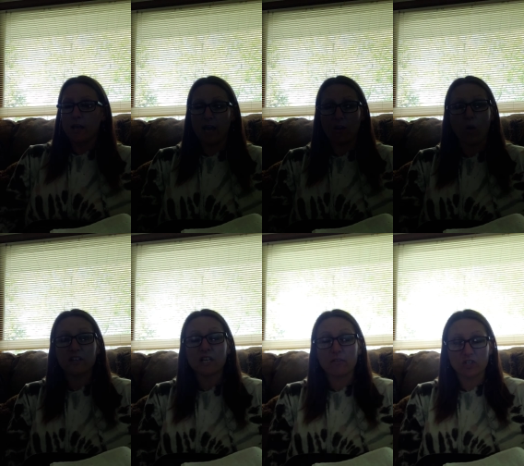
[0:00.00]
and all
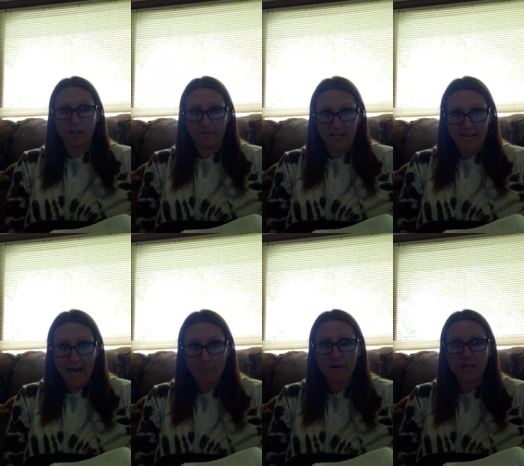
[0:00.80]
this other stuff that's
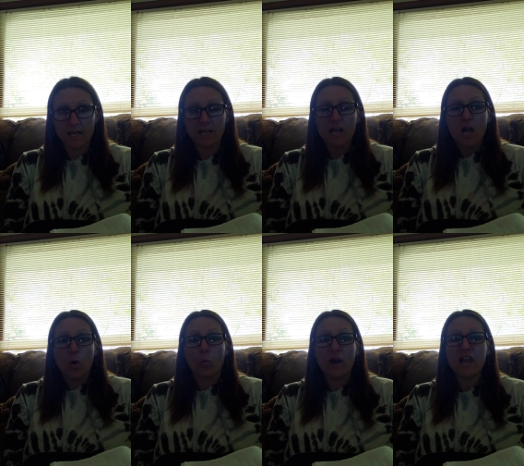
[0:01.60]
happening,
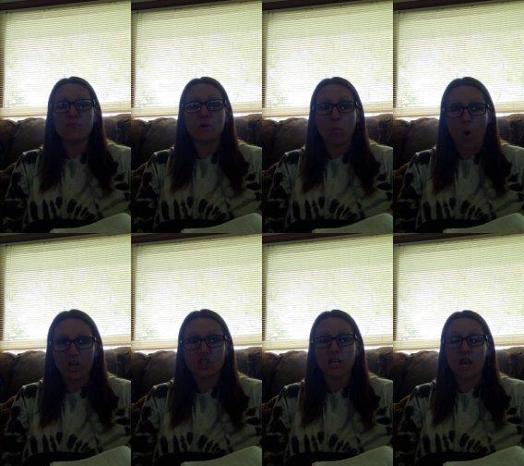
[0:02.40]
we have been
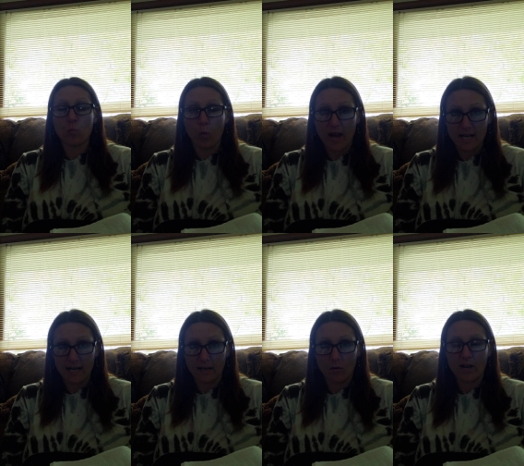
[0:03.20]
watching and
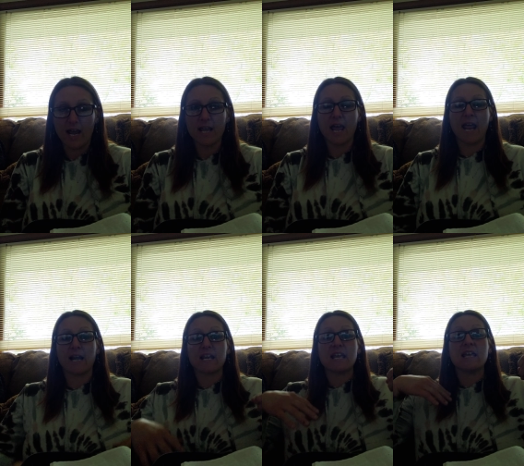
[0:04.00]
waiting, okay?
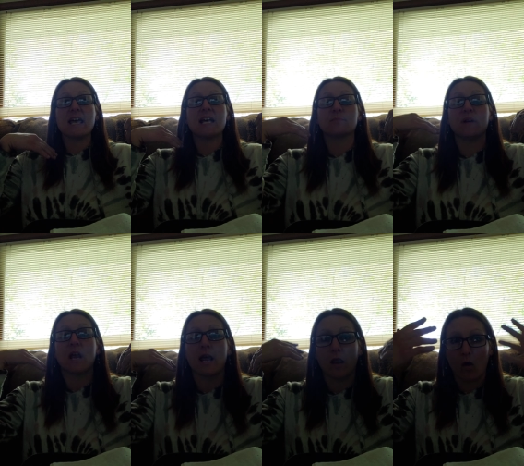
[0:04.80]
And it has been
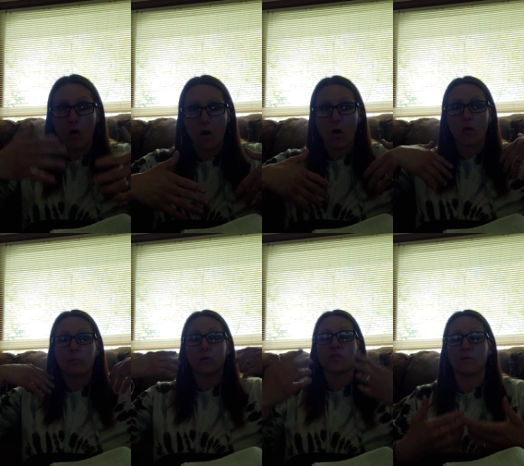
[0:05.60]
a long
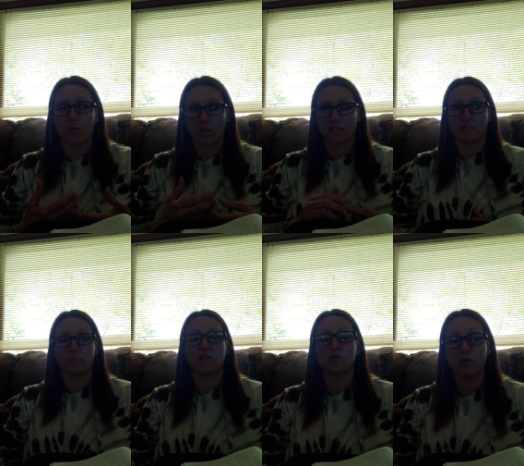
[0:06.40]
birthing process
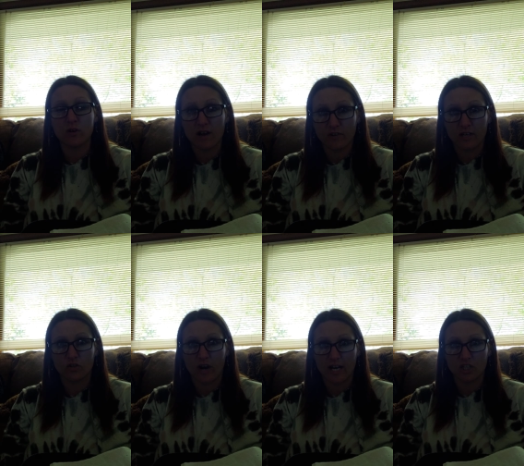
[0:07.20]
because when you have
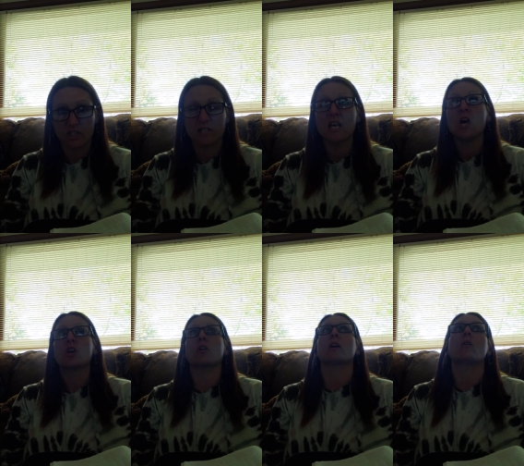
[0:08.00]
contractions,
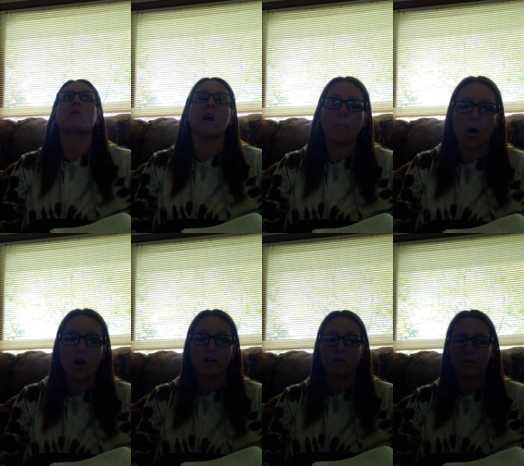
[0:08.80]
you're like, oh, come
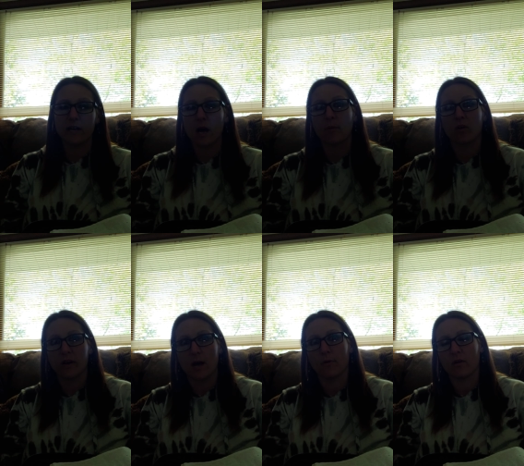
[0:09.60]
on, hurry up,
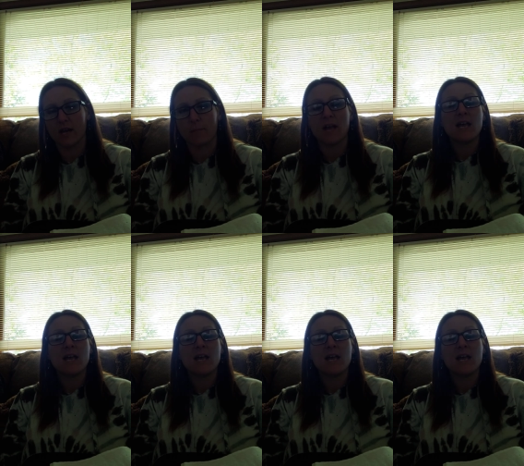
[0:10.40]
hurry up, hurry up.